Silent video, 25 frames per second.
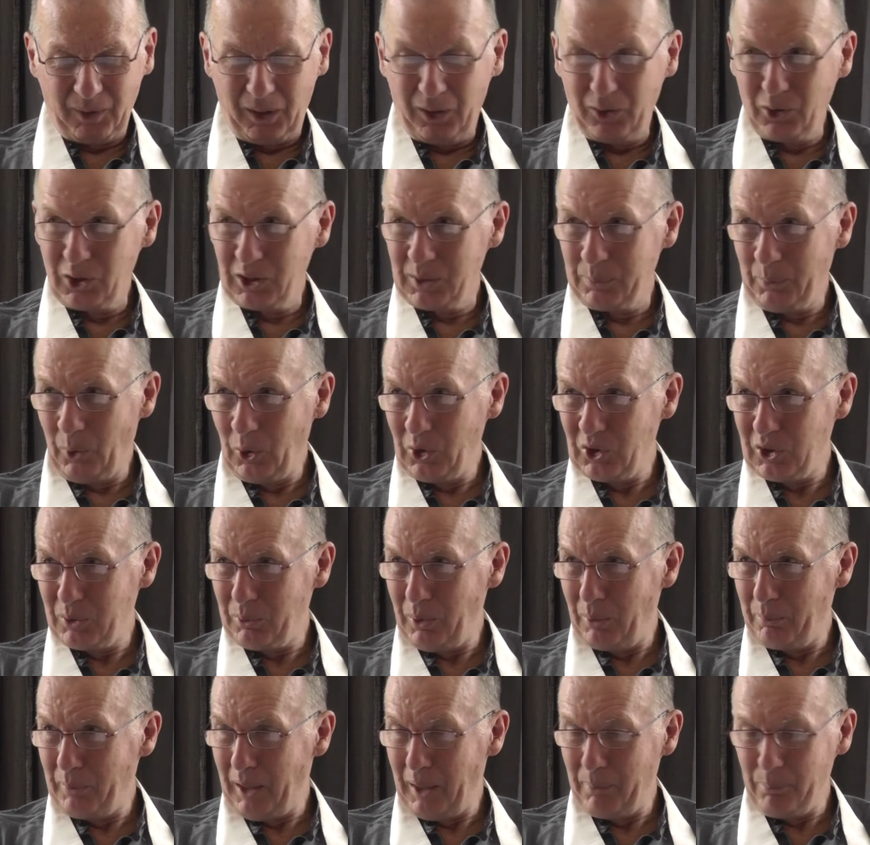A
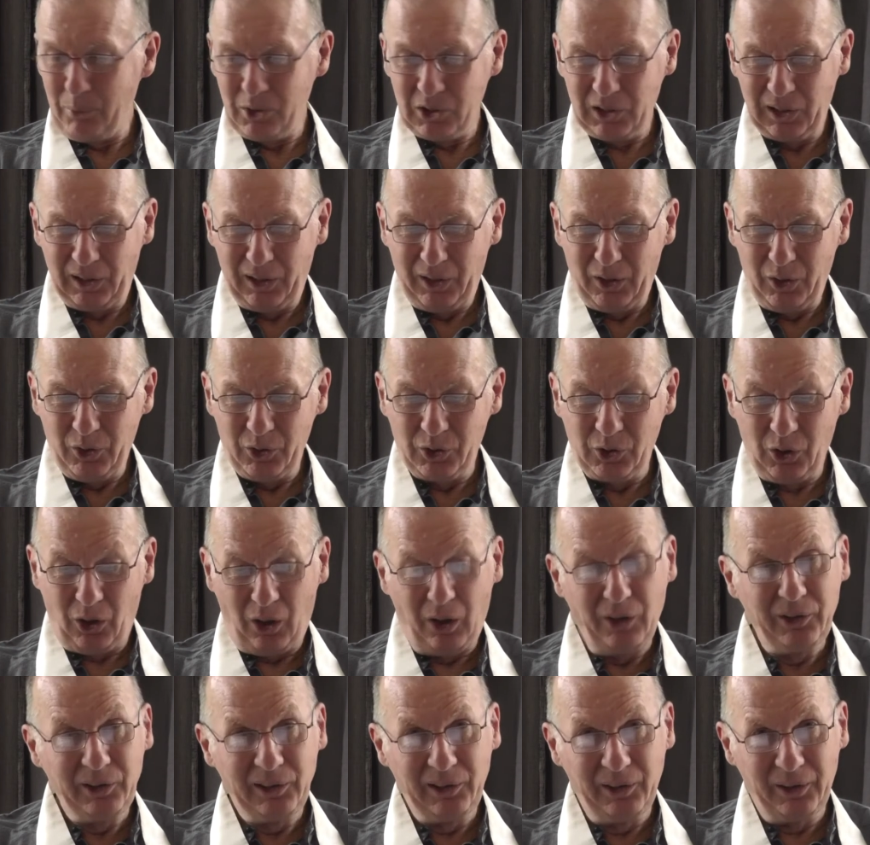responsible man must learn
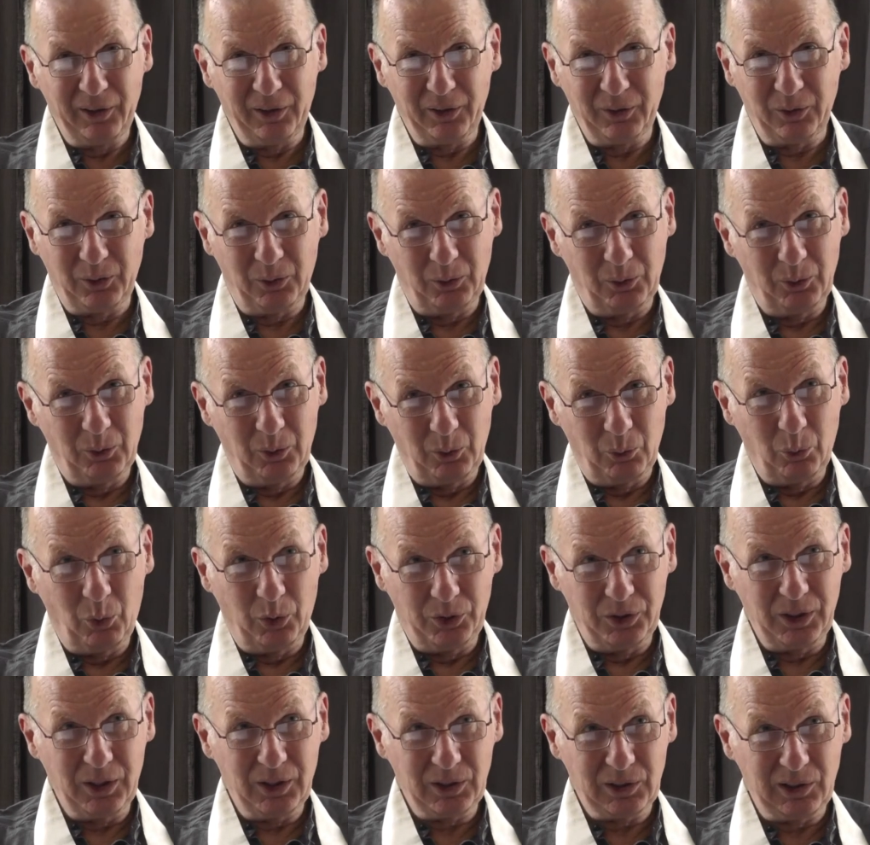to unlearn
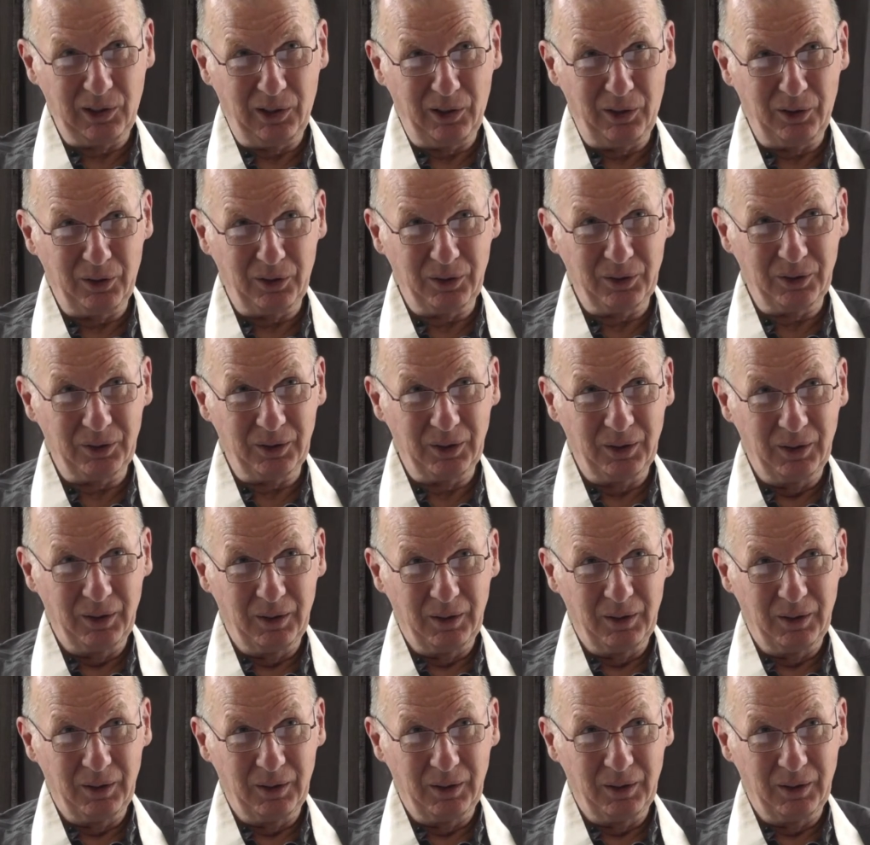what he has learned.